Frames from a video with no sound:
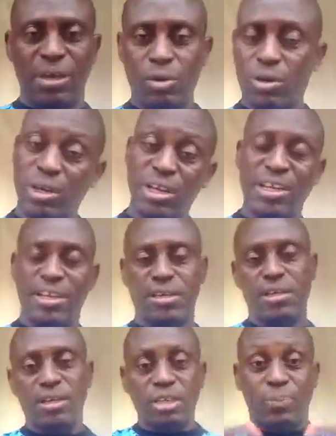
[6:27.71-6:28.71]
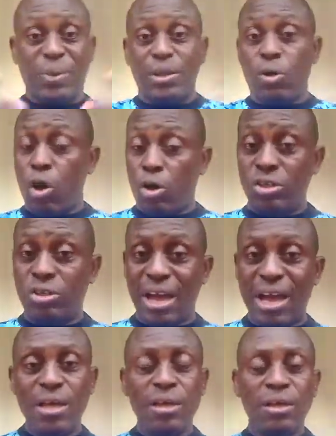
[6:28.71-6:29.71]
a clinic, depending on
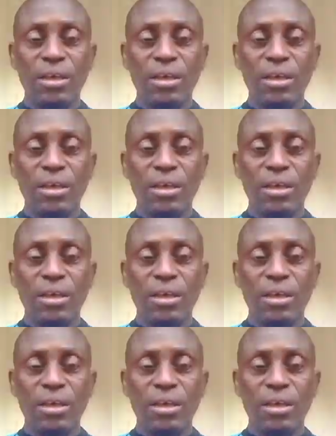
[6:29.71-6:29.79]
your